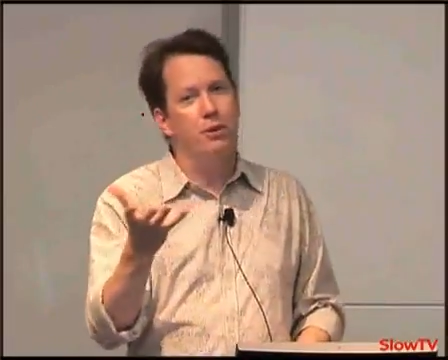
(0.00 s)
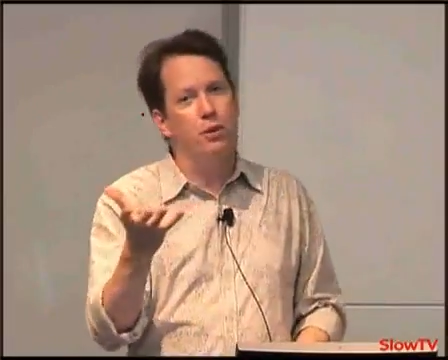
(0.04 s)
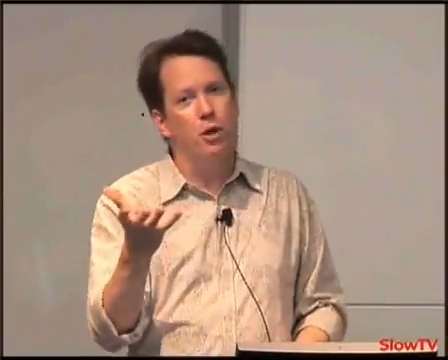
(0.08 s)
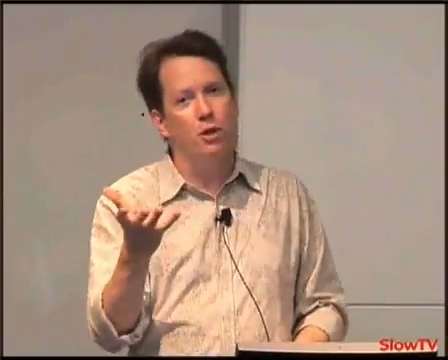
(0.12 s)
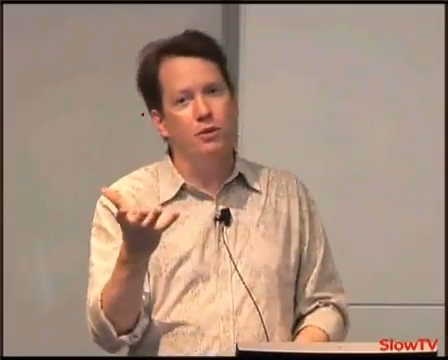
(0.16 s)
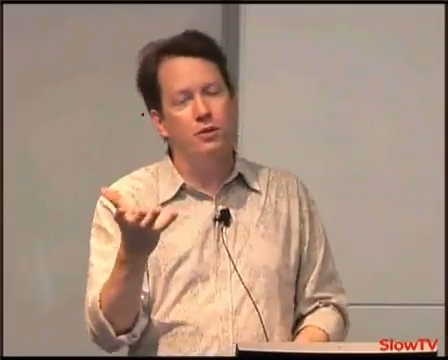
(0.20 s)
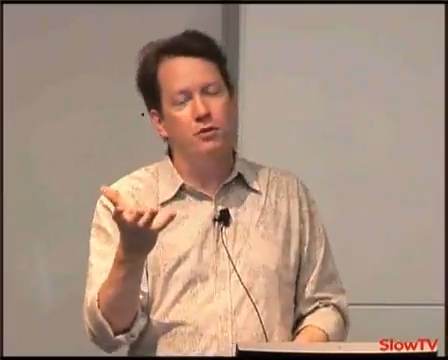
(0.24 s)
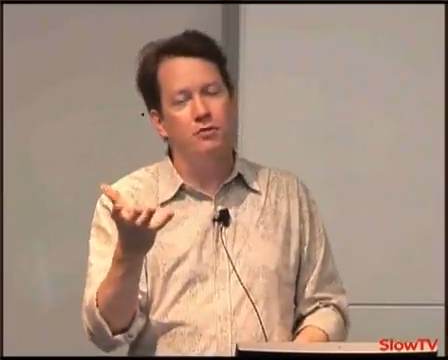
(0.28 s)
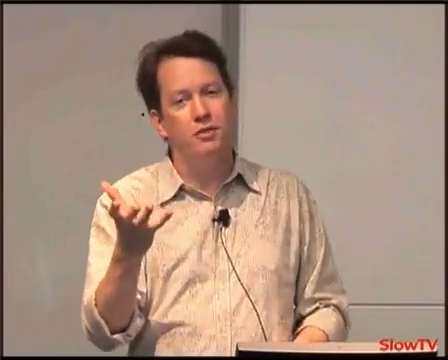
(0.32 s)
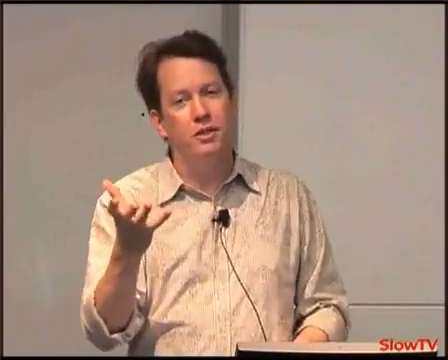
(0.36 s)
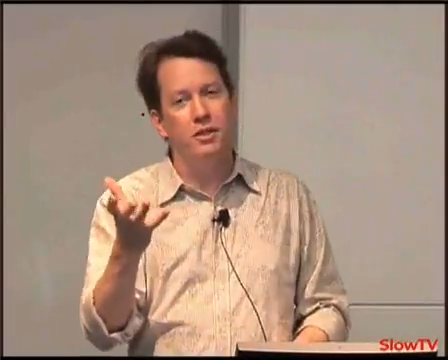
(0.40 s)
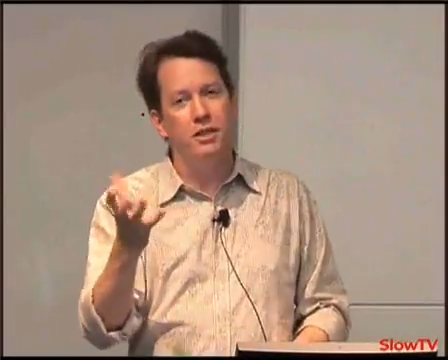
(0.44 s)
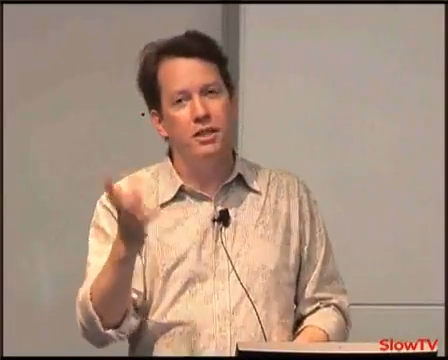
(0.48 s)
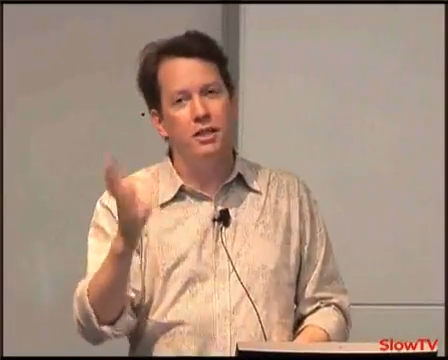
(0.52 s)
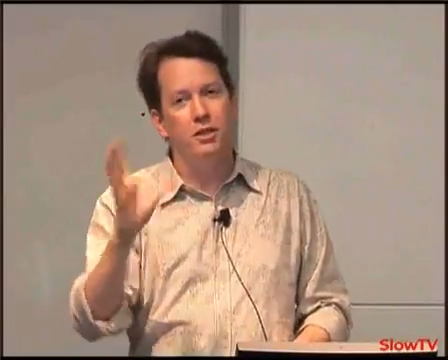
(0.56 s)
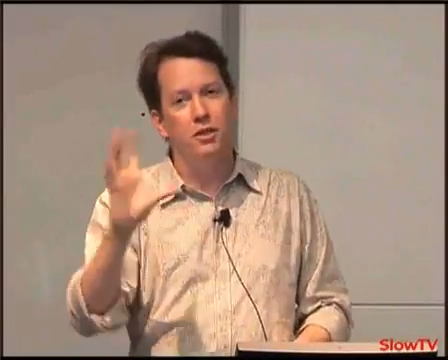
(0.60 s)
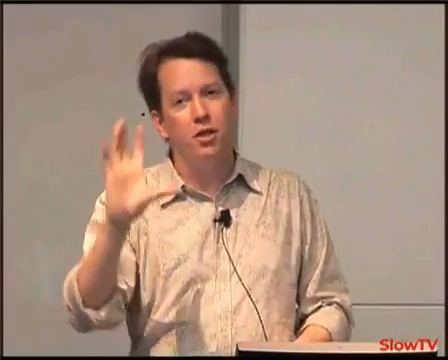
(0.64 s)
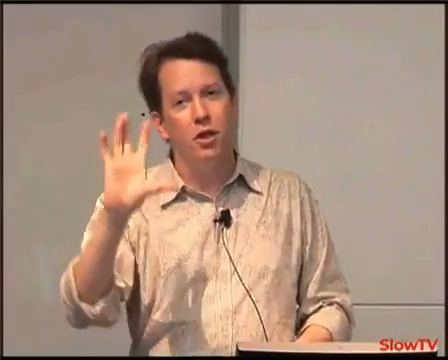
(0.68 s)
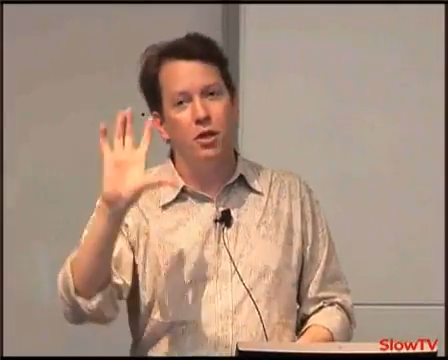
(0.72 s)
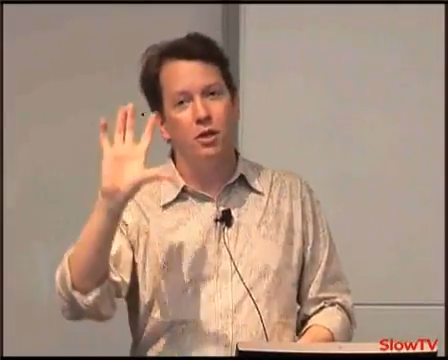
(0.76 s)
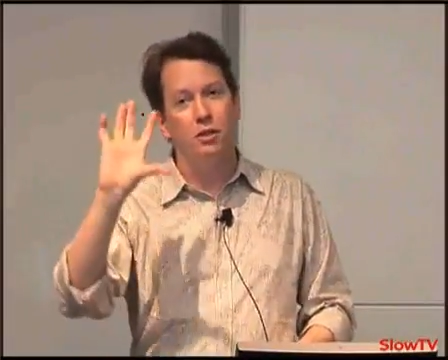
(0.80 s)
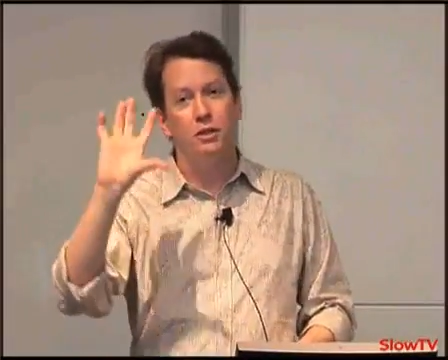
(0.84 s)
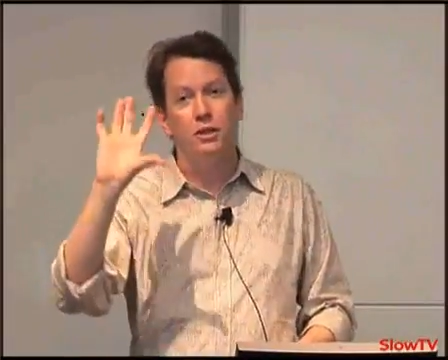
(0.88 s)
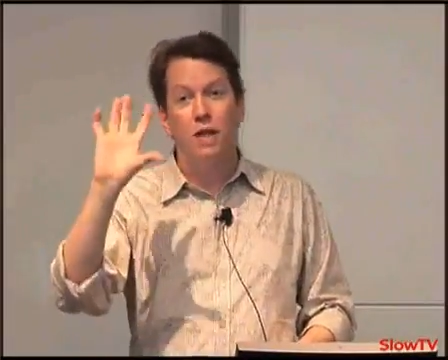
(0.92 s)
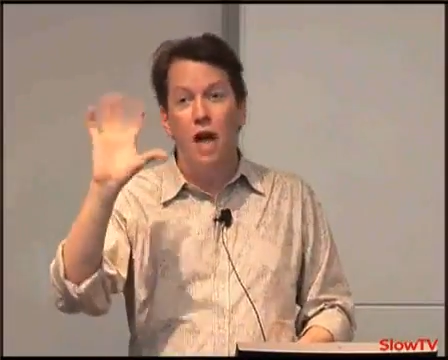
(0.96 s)
laws of physics
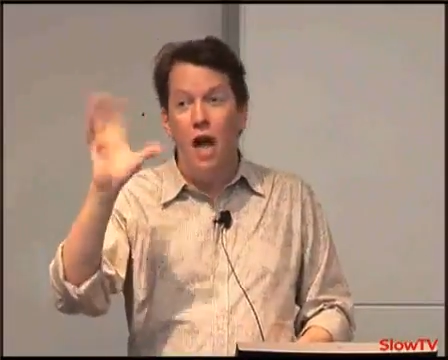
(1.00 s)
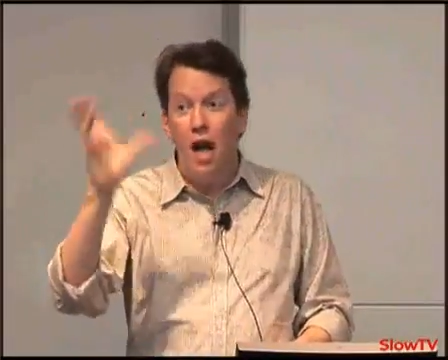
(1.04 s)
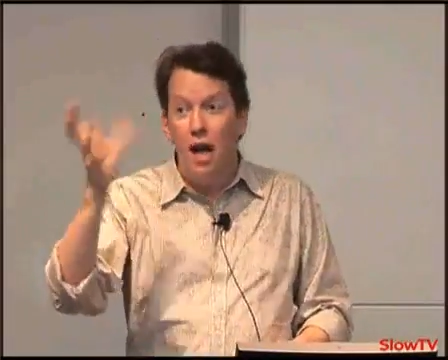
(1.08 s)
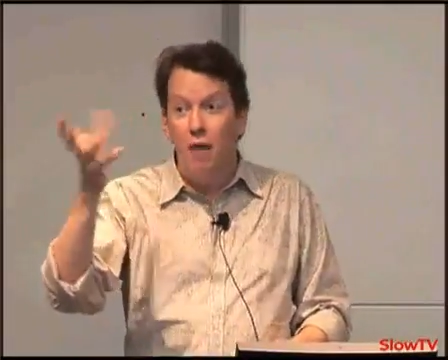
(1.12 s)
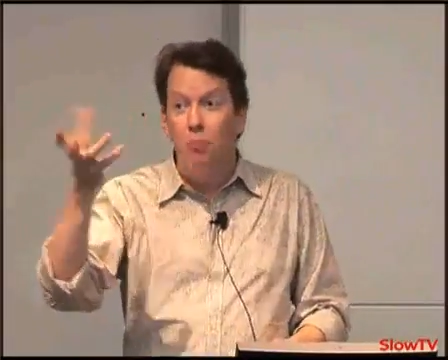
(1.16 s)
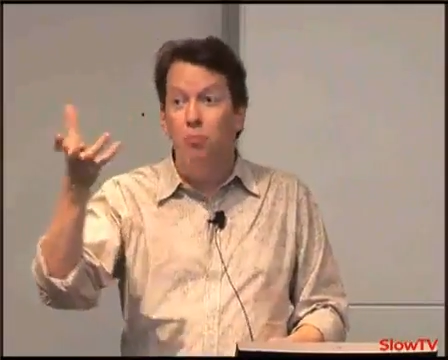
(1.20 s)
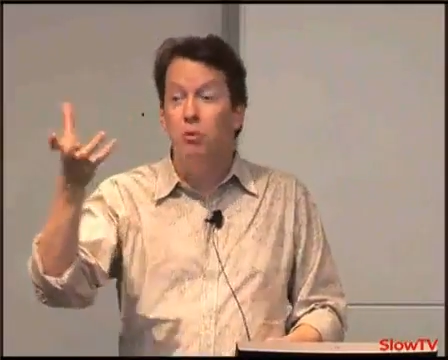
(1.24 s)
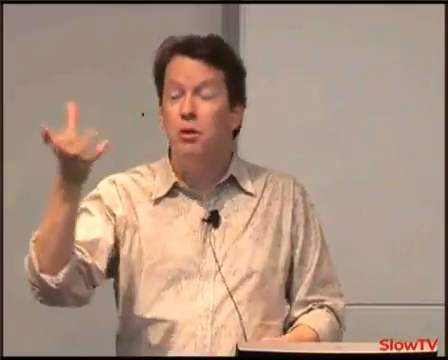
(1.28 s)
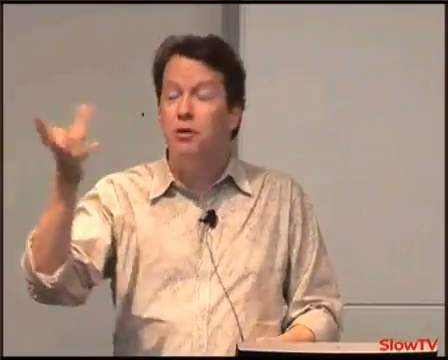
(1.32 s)
are time